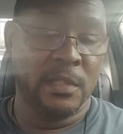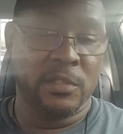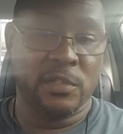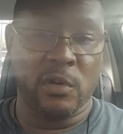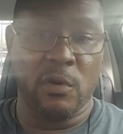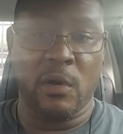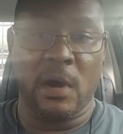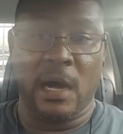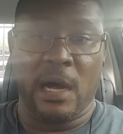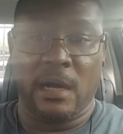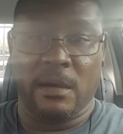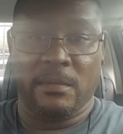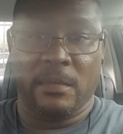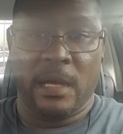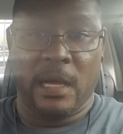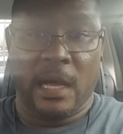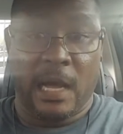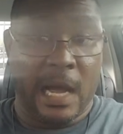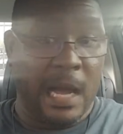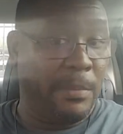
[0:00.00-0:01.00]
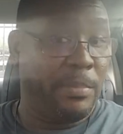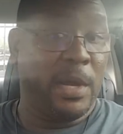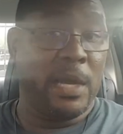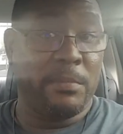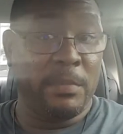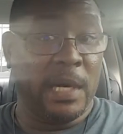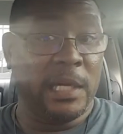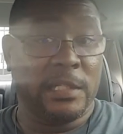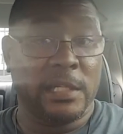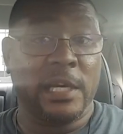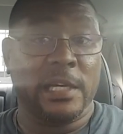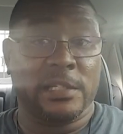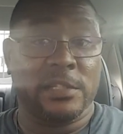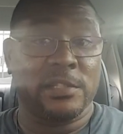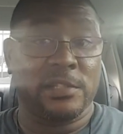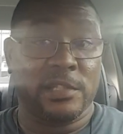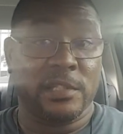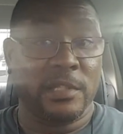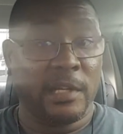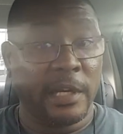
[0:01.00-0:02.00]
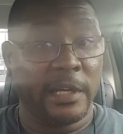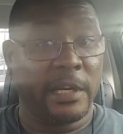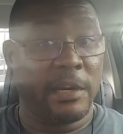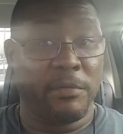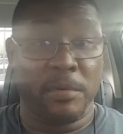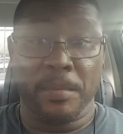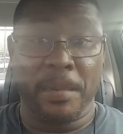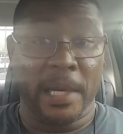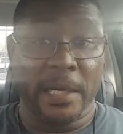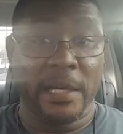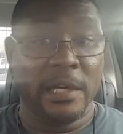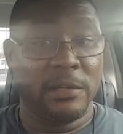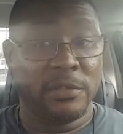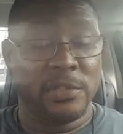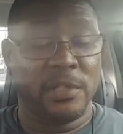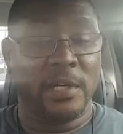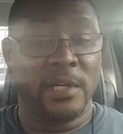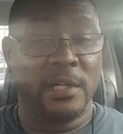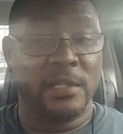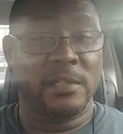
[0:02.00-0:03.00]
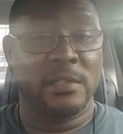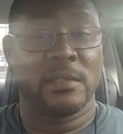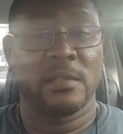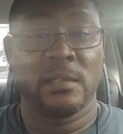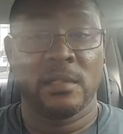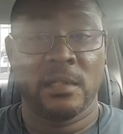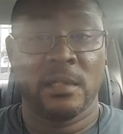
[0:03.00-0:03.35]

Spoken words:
So I pay my taxes just like everybody else does.